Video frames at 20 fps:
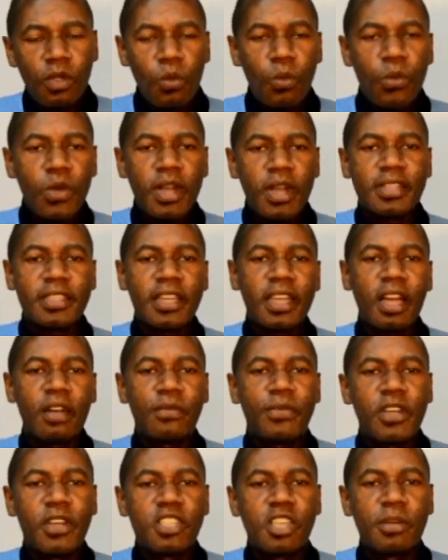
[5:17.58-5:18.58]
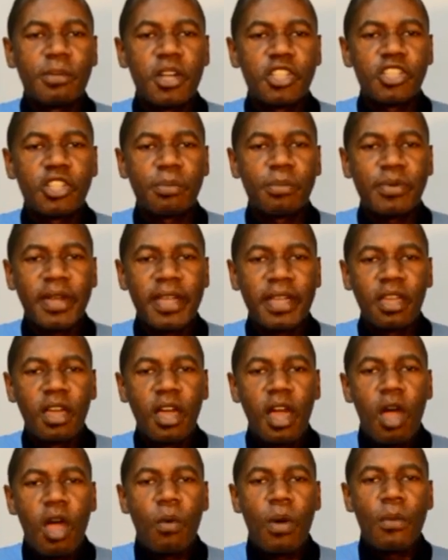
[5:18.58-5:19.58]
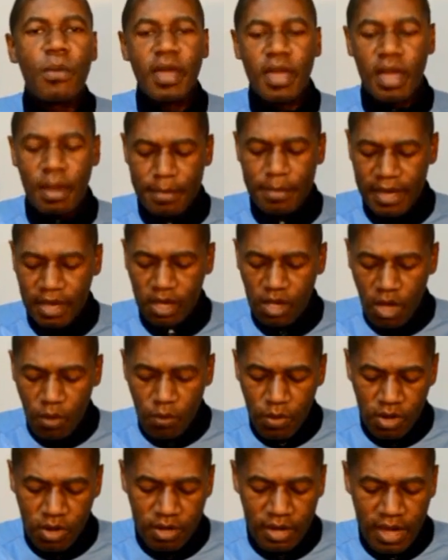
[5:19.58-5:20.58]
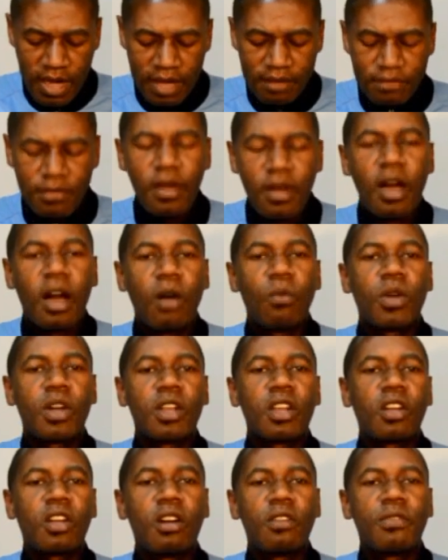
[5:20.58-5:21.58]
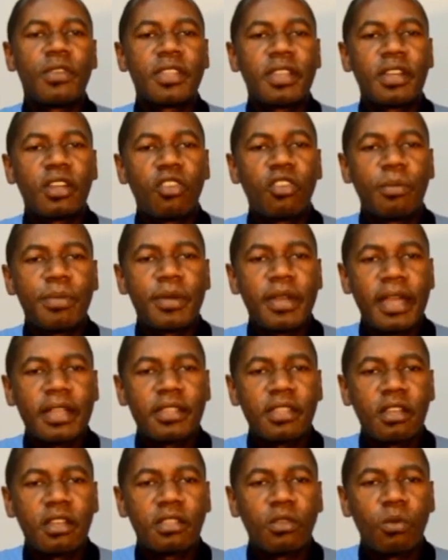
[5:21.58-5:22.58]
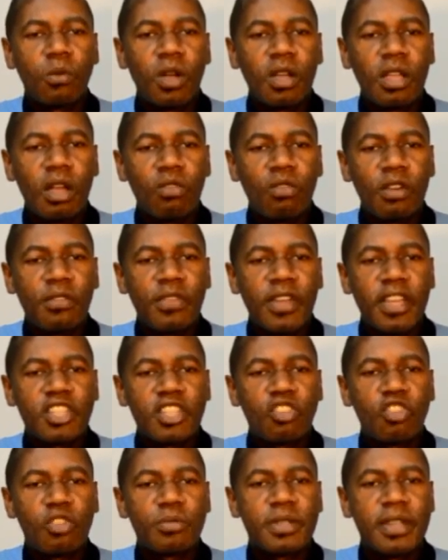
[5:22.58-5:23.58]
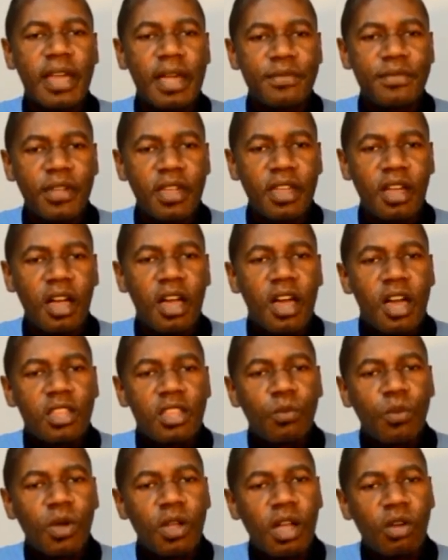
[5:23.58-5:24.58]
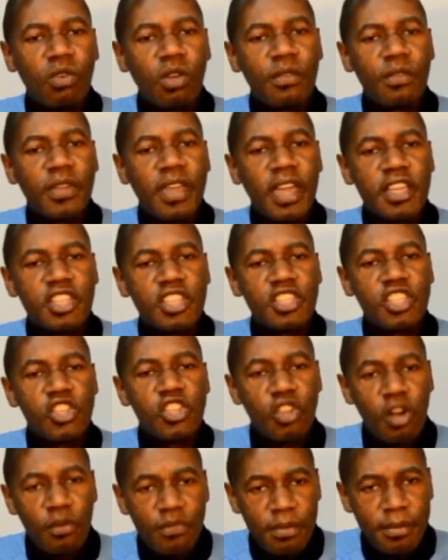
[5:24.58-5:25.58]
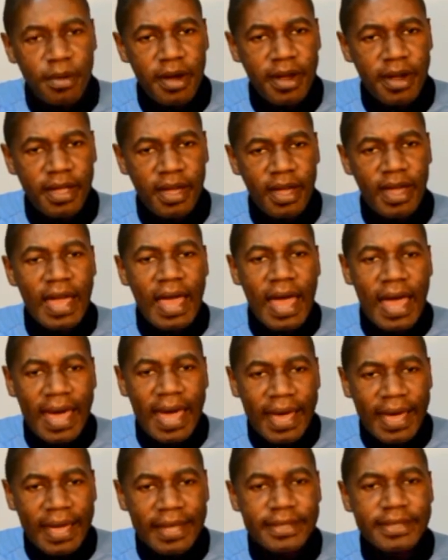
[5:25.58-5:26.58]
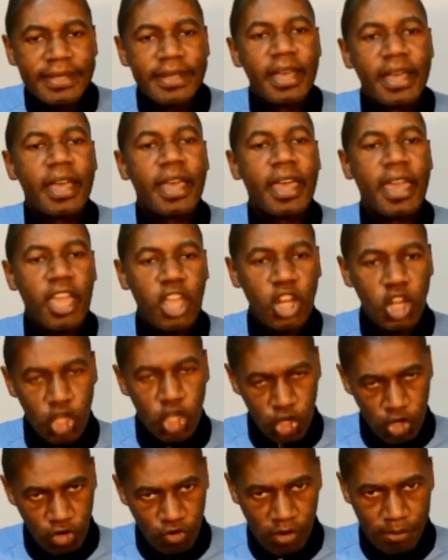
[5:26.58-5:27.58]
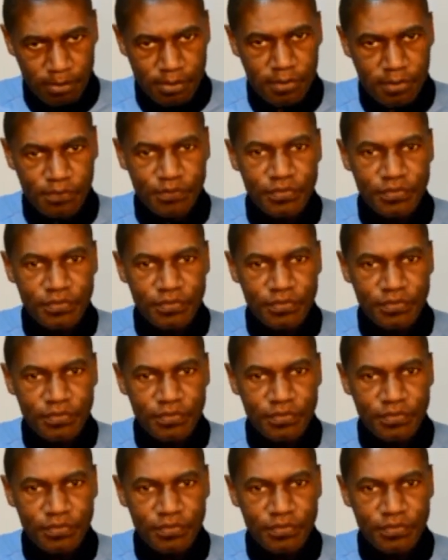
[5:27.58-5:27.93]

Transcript: we're gonna take our first commercial break. When we come back, we're gonna go over the group in the World Cup qualification group in Africa, the World Cup qualifications in North America and in Europe.